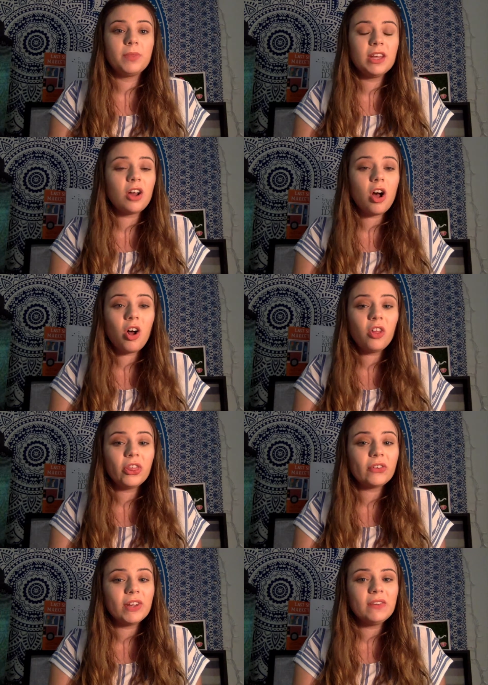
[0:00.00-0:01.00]
and all
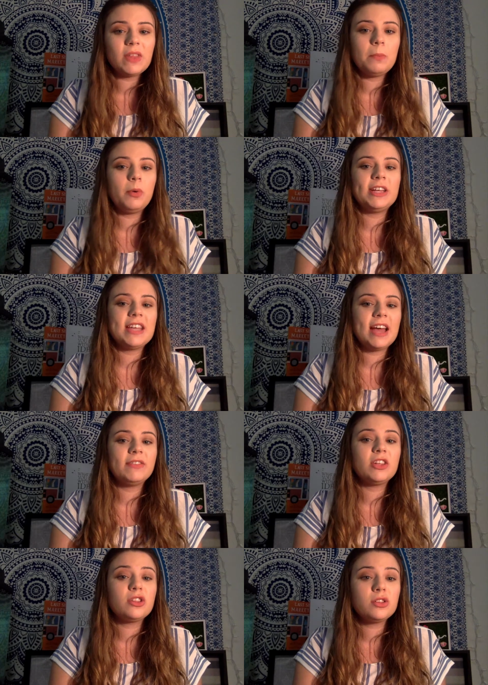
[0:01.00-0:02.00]
three of them point to
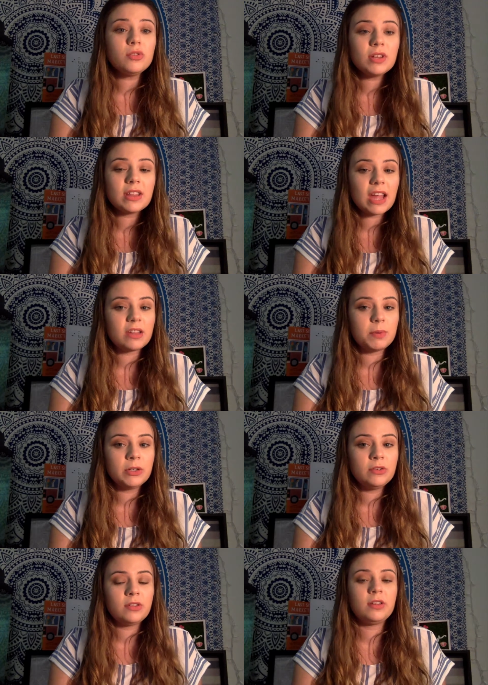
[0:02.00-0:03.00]
having students as
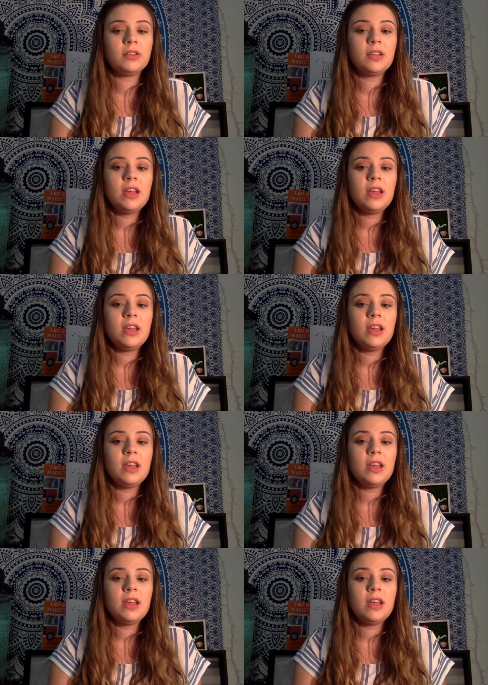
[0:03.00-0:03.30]
producers